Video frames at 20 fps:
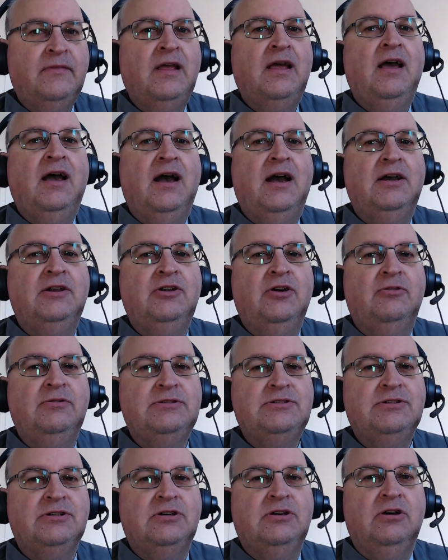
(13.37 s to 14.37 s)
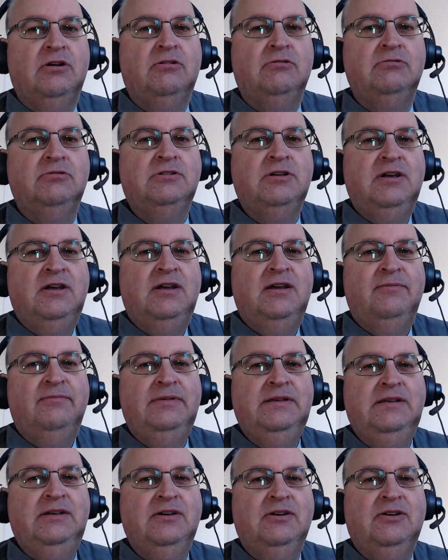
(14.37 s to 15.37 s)
I know it's a cold
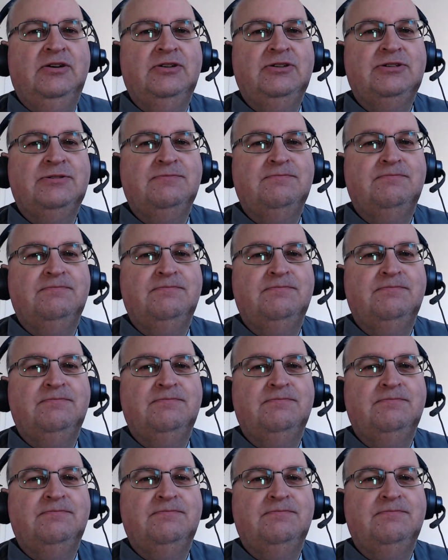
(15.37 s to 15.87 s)
because